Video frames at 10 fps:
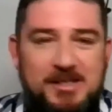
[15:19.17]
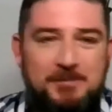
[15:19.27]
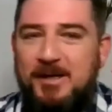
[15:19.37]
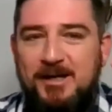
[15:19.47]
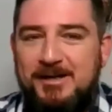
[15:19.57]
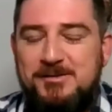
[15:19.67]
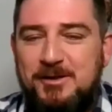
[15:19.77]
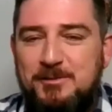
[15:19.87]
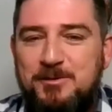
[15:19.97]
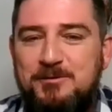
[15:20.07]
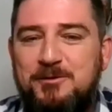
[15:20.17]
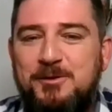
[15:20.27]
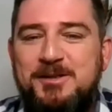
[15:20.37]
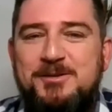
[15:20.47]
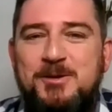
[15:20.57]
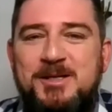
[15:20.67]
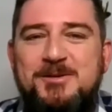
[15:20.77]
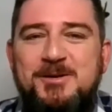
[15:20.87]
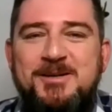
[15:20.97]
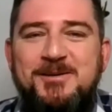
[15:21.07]
keep our eyes open for in
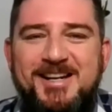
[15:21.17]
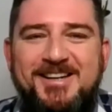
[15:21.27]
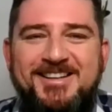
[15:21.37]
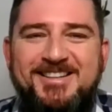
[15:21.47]
2021?